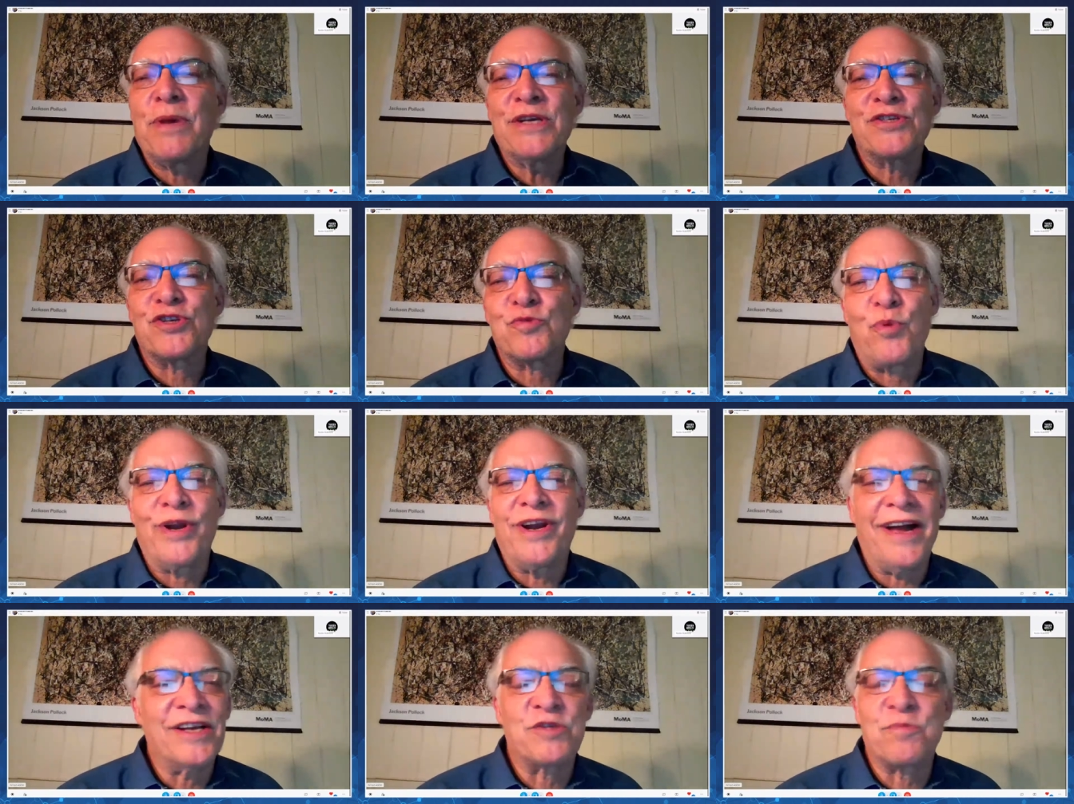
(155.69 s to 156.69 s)
basis point
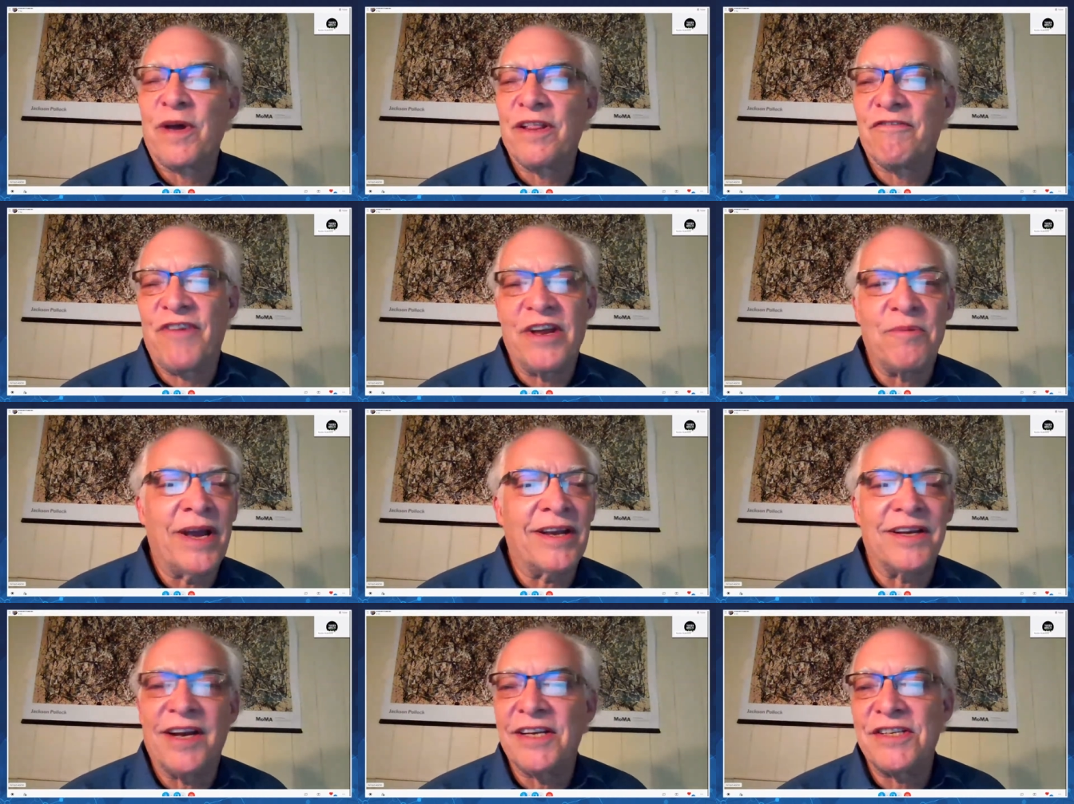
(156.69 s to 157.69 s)
hikes by the Fed back
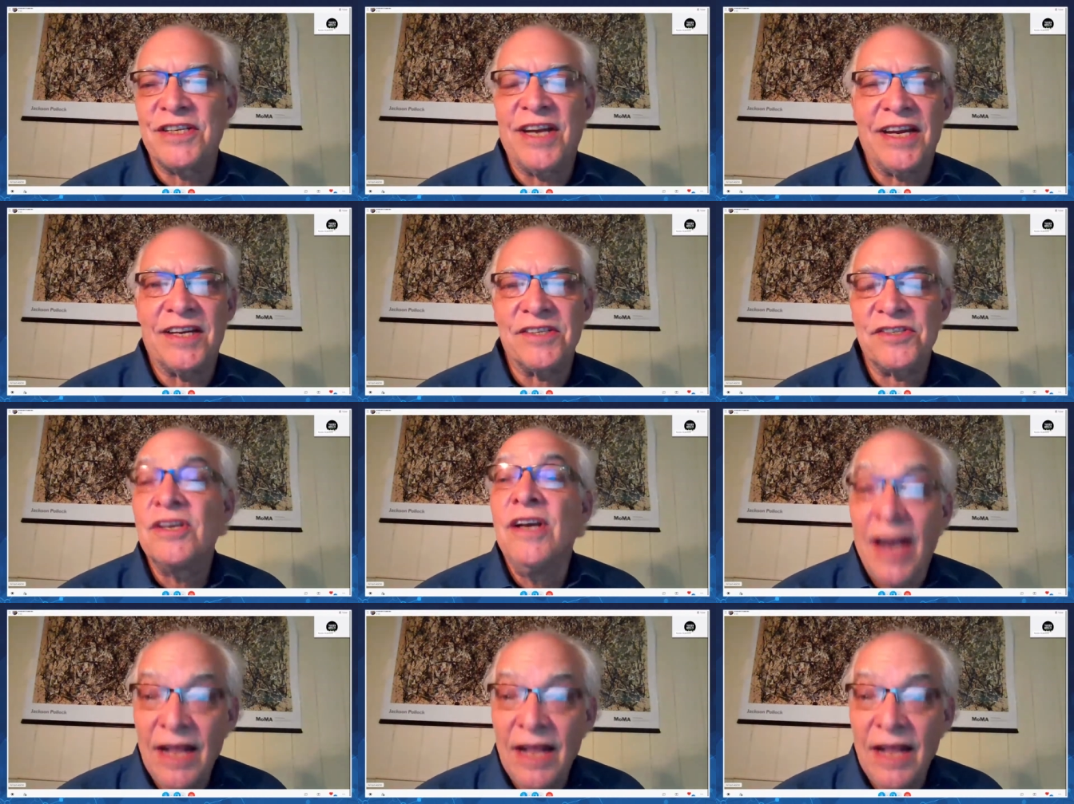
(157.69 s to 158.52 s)
in 1980s,